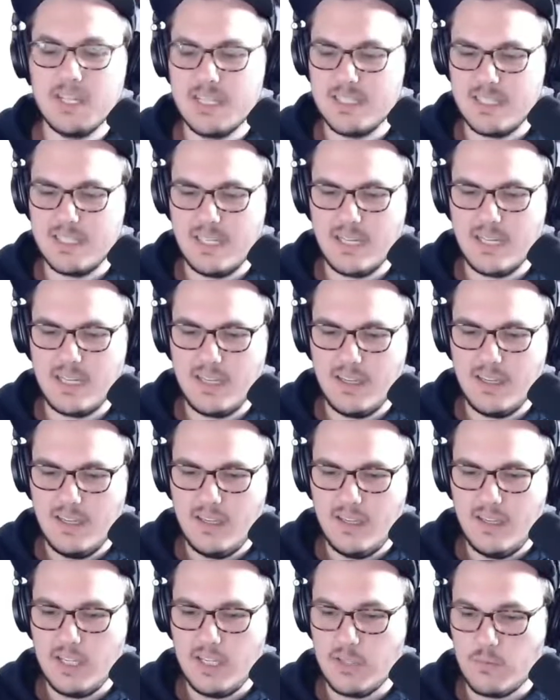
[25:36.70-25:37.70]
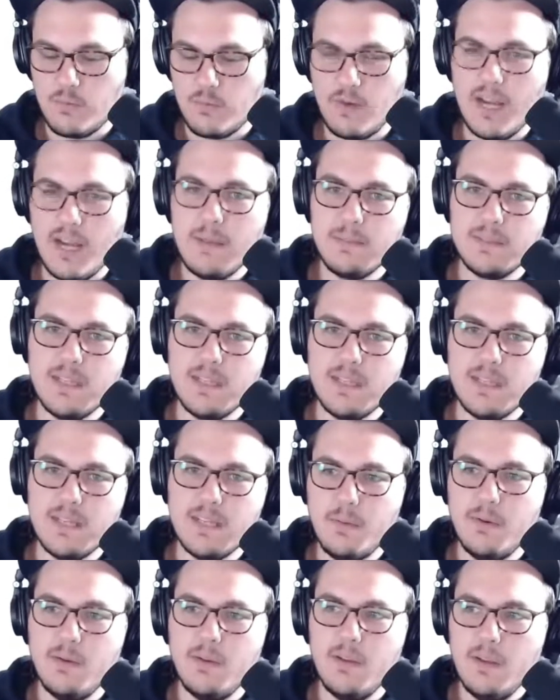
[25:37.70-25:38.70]
because like it just ramps up
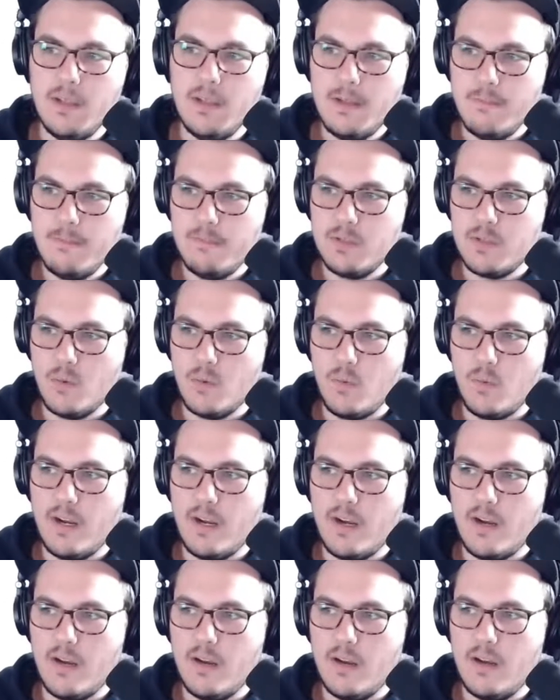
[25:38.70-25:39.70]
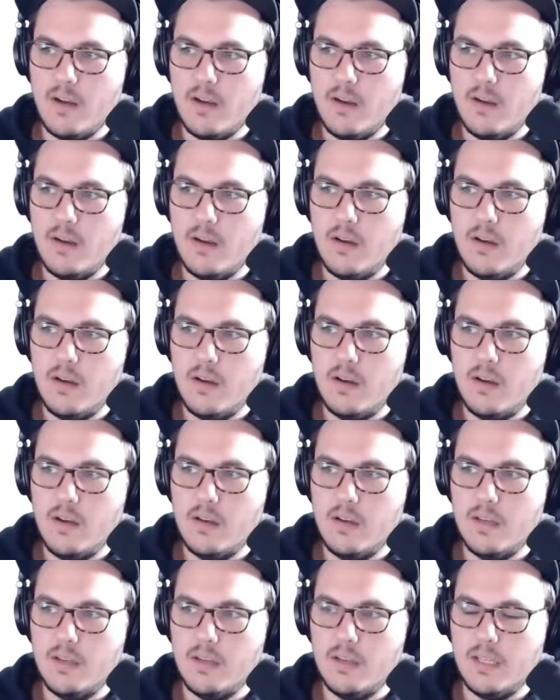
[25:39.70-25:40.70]
to where
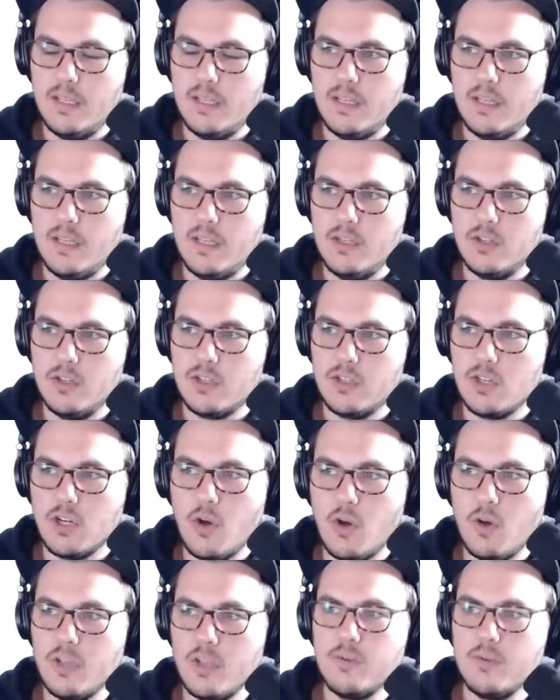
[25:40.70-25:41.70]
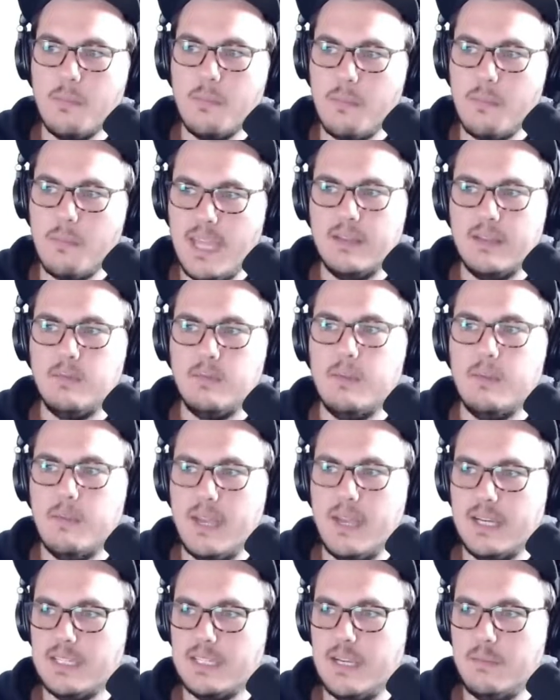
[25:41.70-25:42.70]
like you're going through the bank, and when the
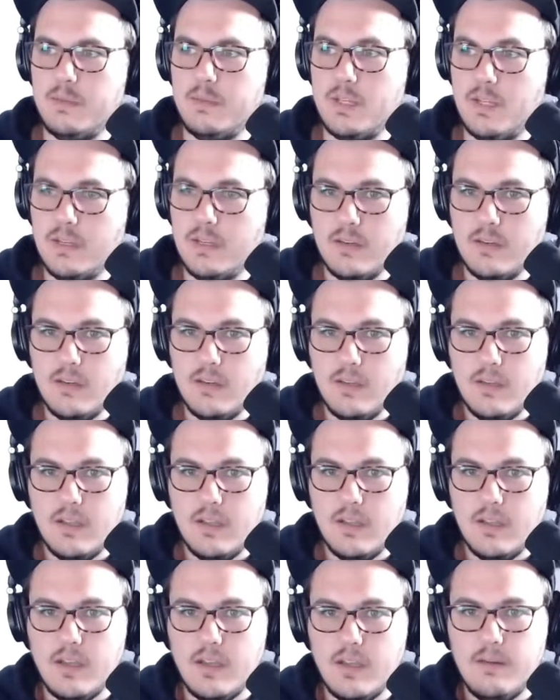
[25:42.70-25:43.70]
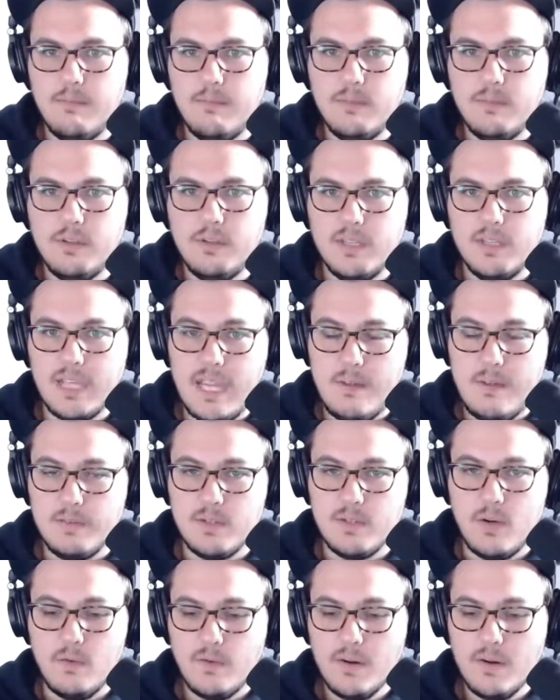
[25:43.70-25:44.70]
bank's empty, the game's
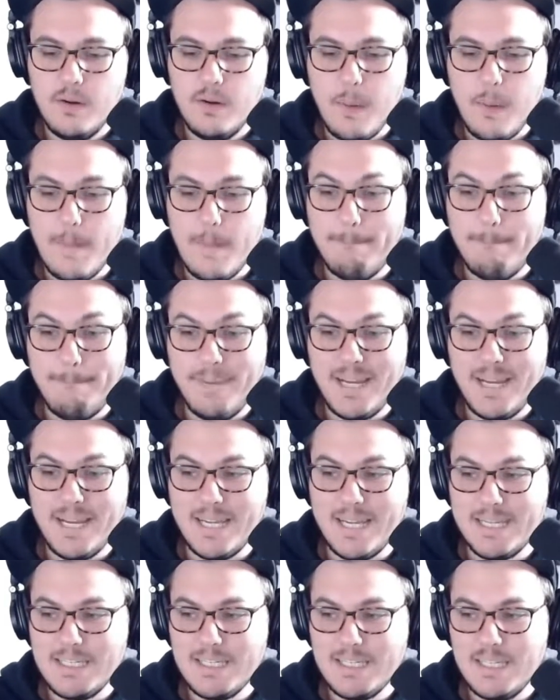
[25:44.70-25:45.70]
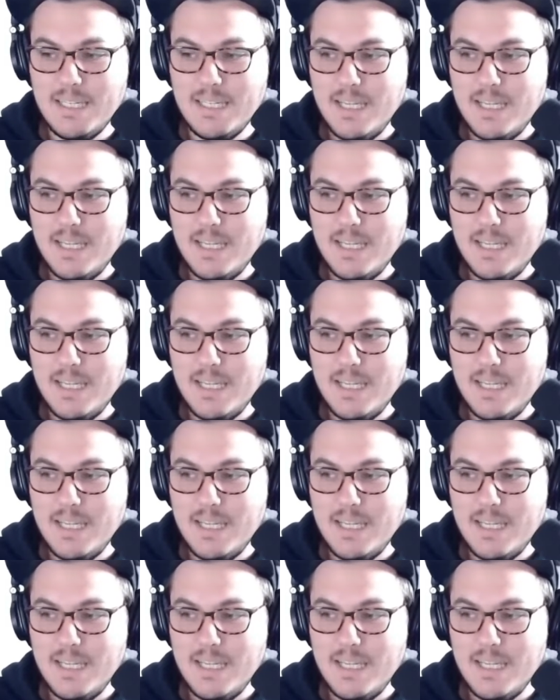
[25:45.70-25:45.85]
over. But